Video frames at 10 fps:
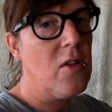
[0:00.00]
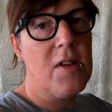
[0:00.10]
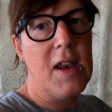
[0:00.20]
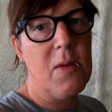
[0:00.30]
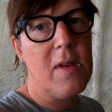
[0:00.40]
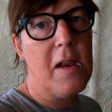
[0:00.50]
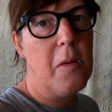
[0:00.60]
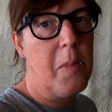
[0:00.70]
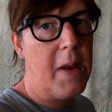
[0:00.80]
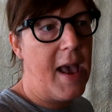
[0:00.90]
continuous
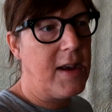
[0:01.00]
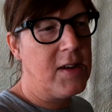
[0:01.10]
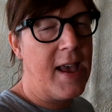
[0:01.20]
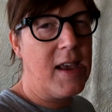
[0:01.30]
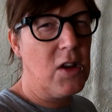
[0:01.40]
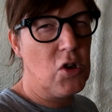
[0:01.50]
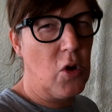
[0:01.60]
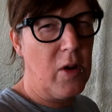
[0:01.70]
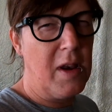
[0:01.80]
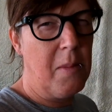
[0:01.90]
loop, but actually I can
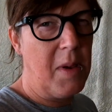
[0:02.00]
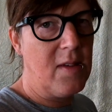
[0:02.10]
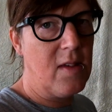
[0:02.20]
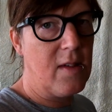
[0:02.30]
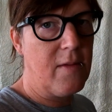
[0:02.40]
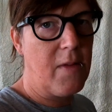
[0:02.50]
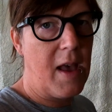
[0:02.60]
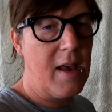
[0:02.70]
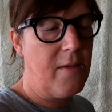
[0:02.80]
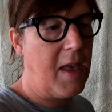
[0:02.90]
join pieces
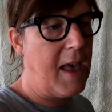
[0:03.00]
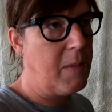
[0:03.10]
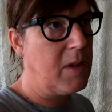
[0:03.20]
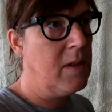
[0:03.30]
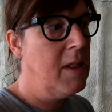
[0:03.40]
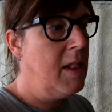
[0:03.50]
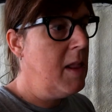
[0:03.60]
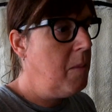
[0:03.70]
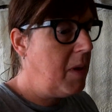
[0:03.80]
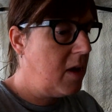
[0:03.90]
of cable,
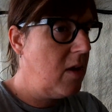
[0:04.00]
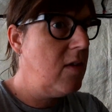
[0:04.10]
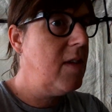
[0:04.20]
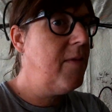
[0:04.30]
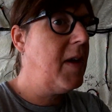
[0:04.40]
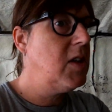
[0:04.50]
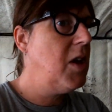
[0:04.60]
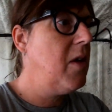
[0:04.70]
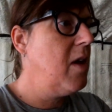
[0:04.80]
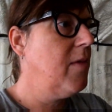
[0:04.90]
because if I
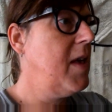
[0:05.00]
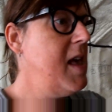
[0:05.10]
show you over